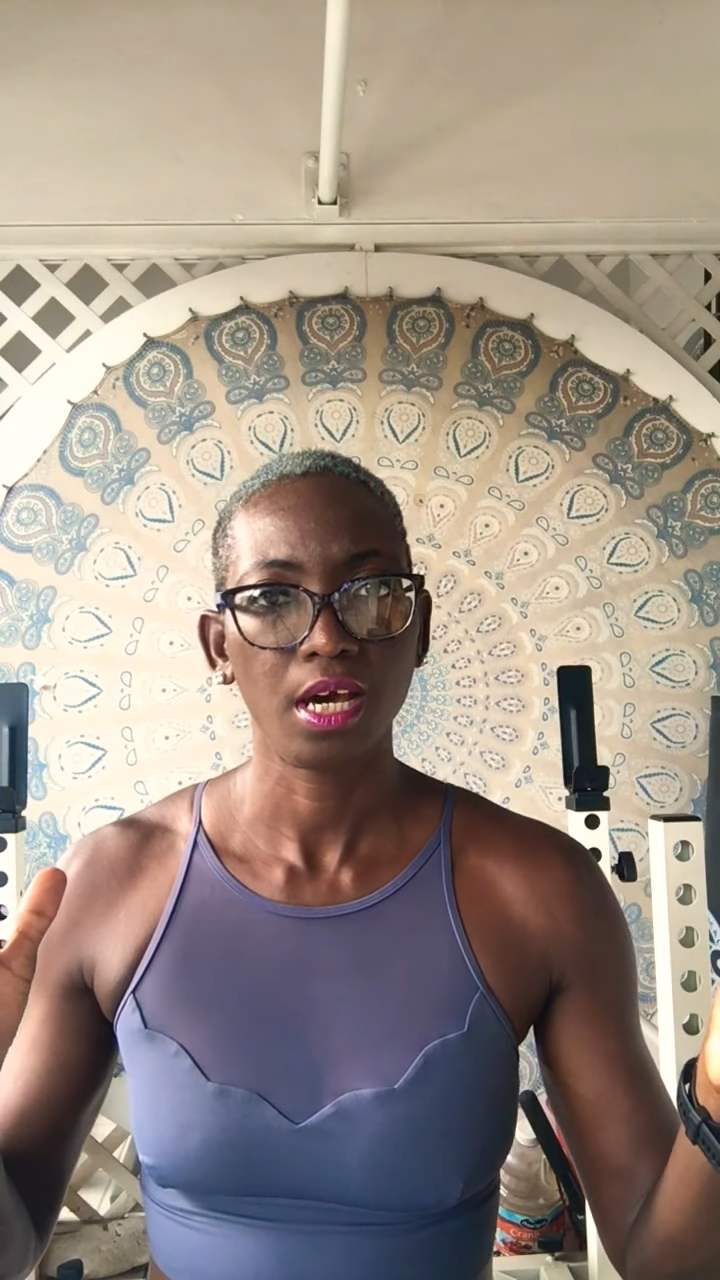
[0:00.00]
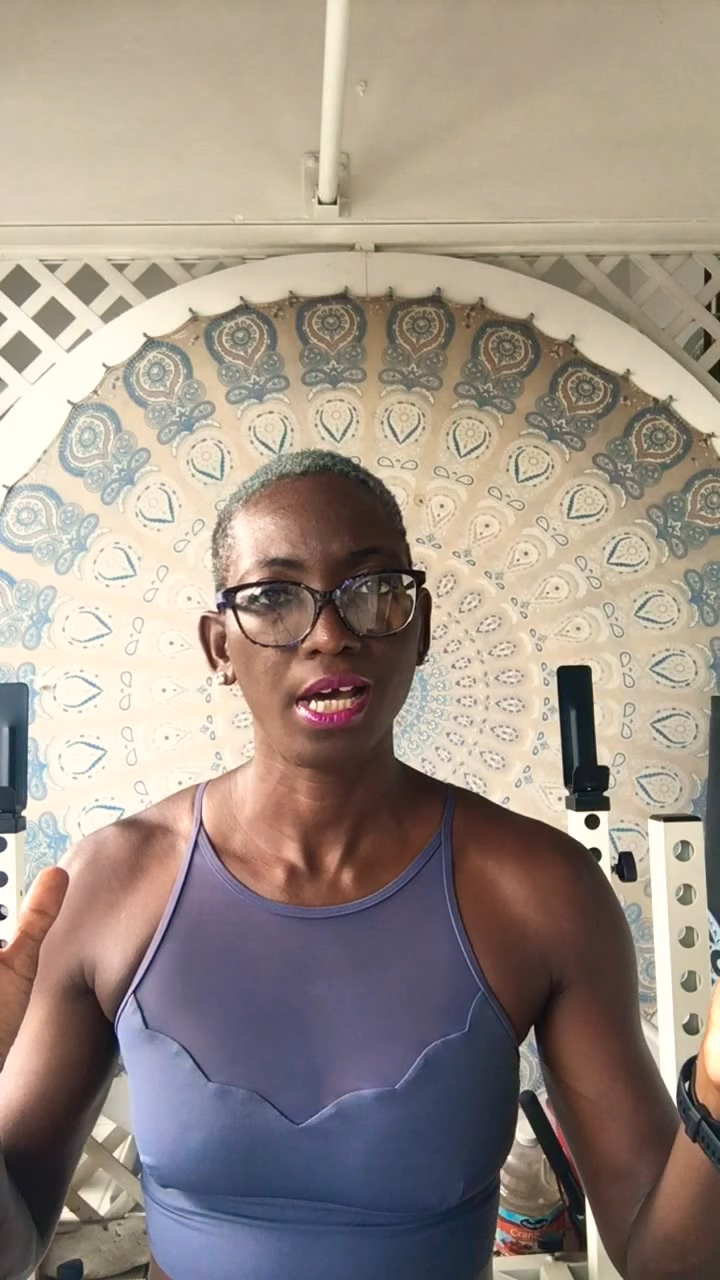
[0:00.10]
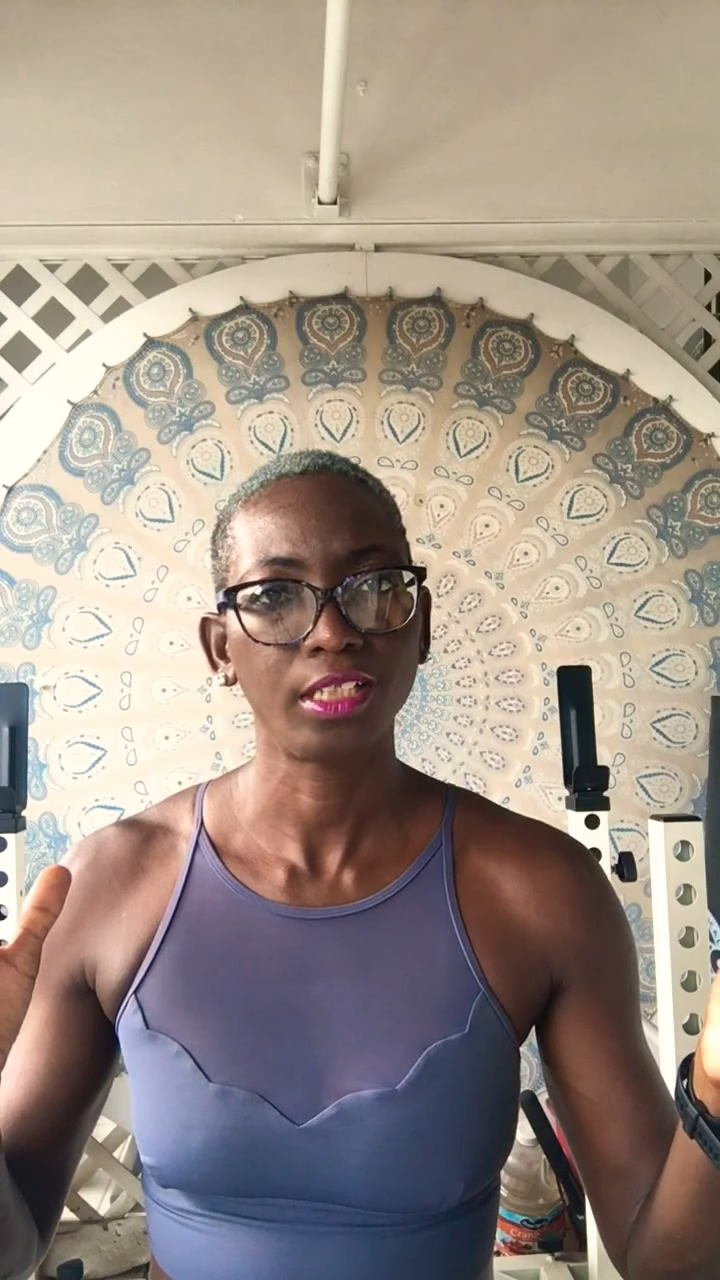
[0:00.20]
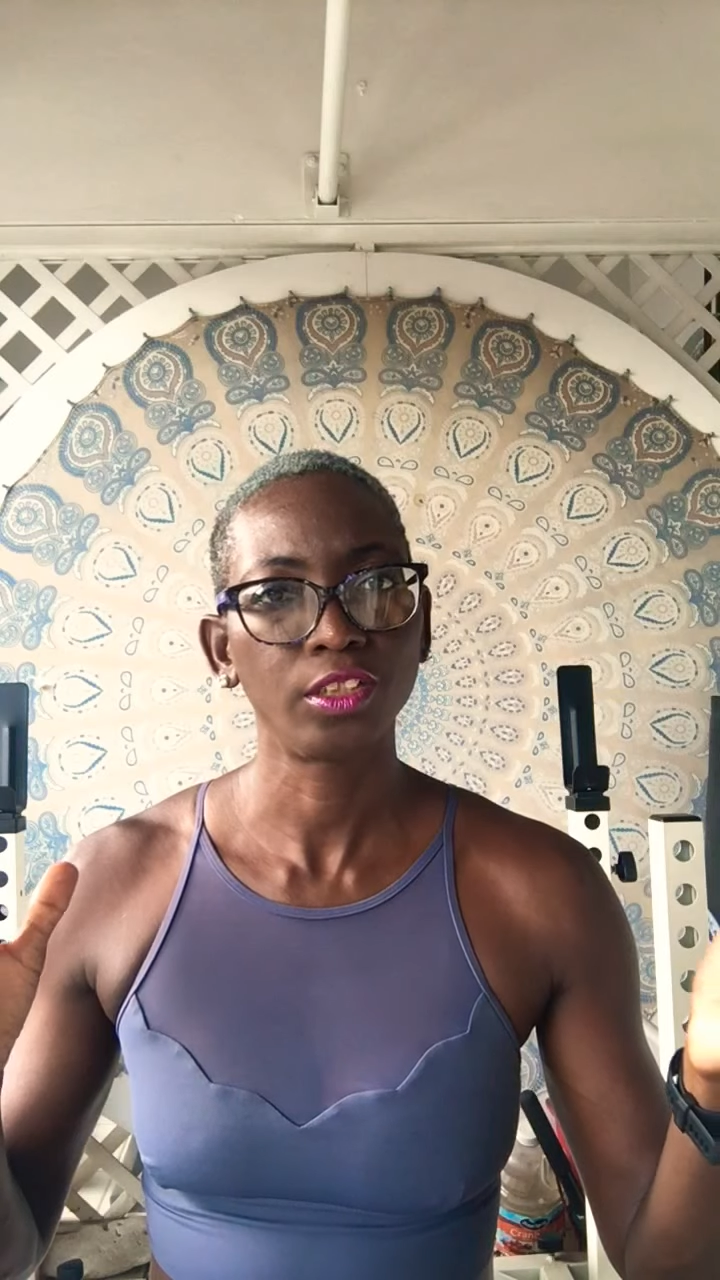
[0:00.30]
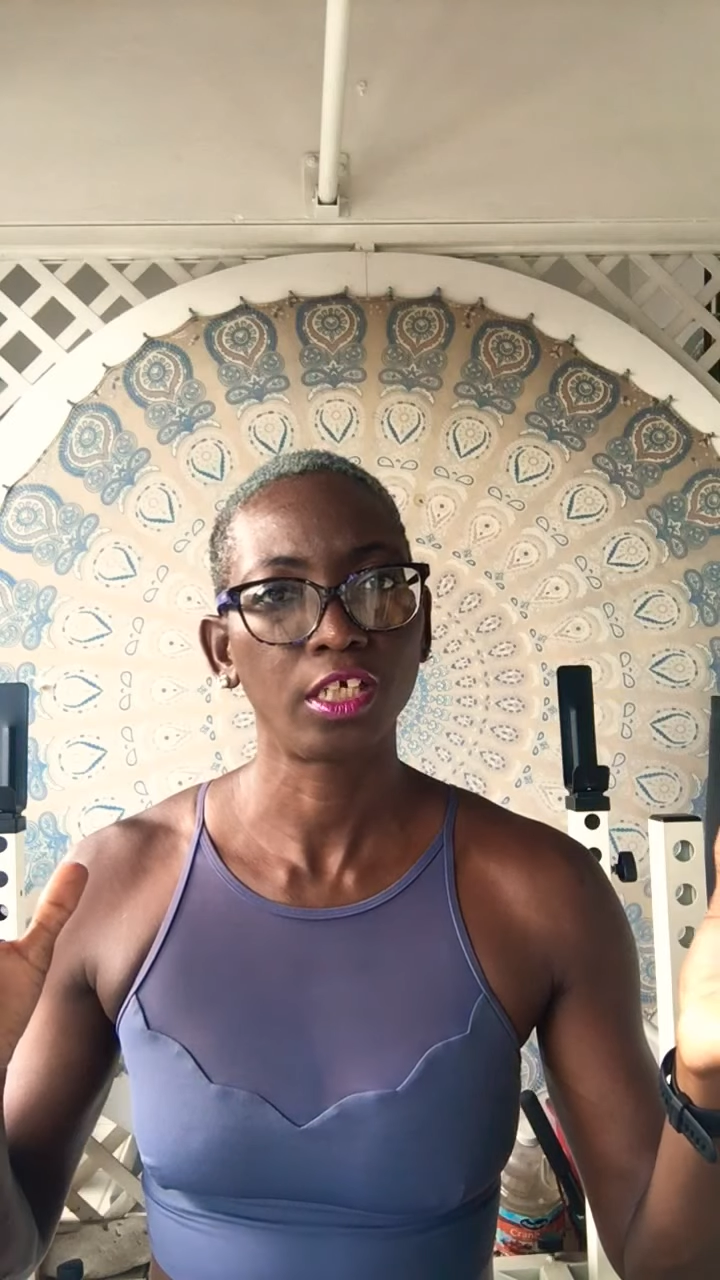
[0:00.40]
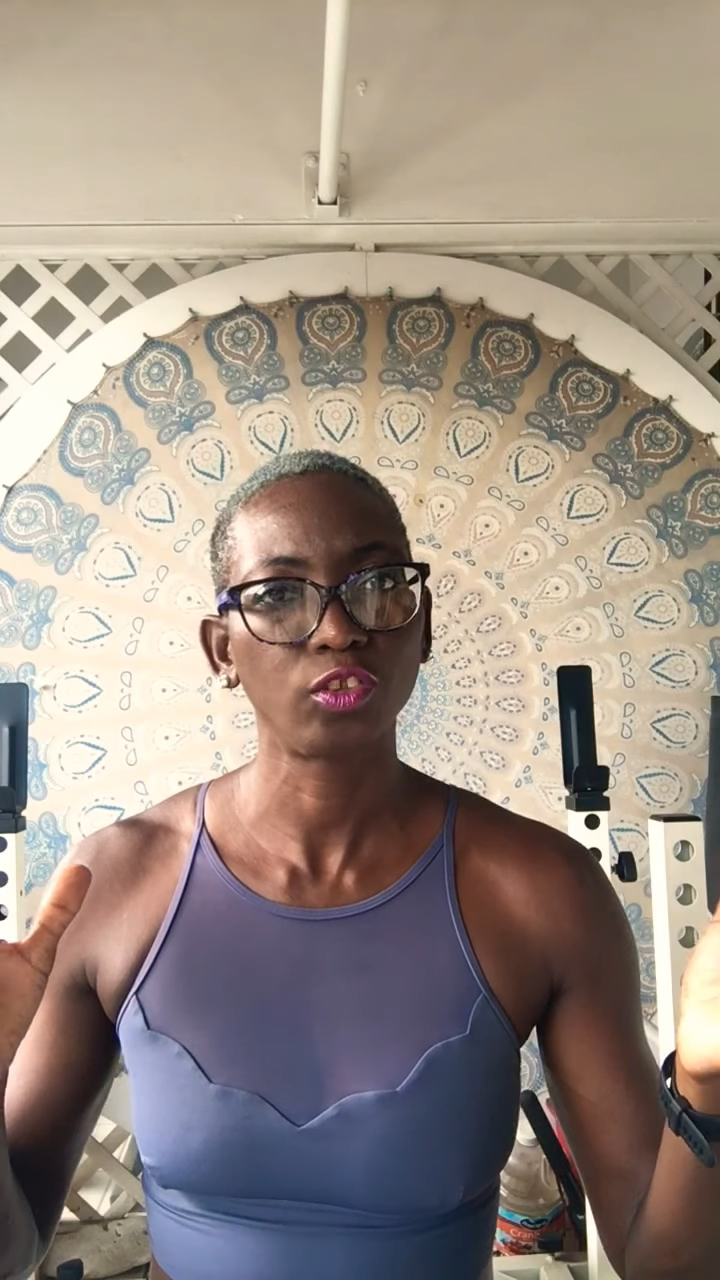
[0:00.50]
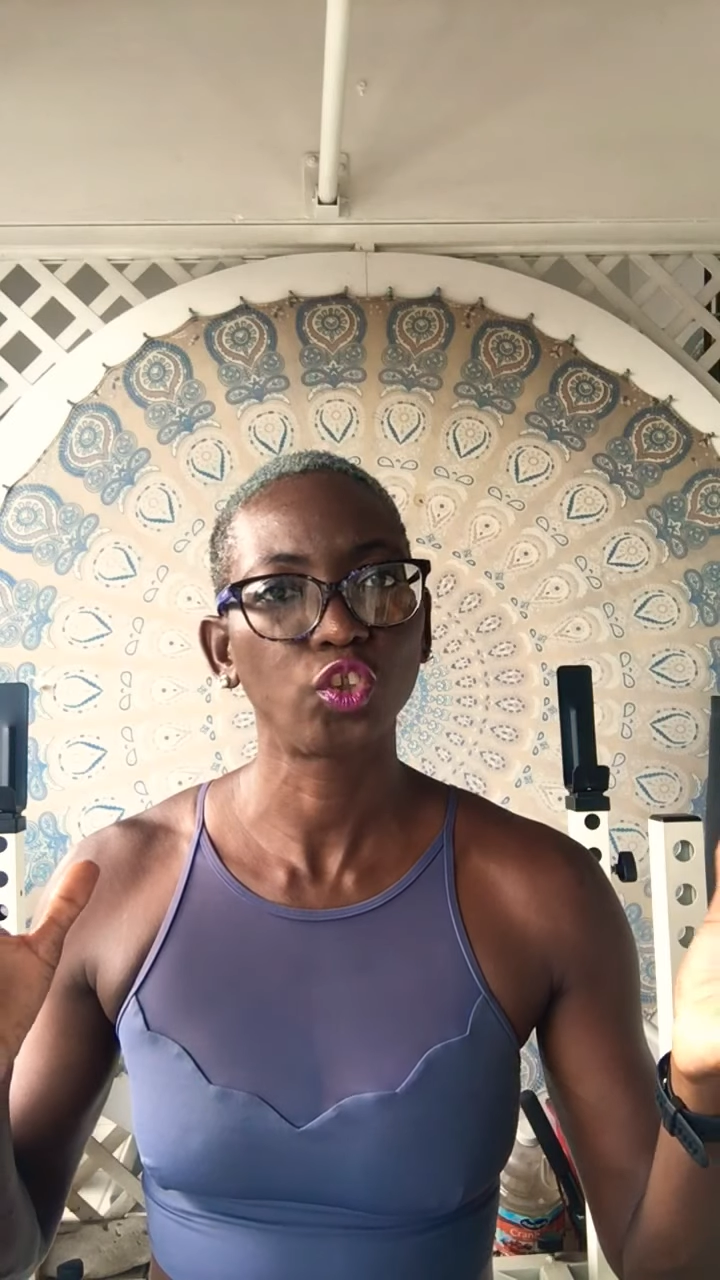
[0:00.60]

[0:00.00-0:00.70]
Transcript: I'll not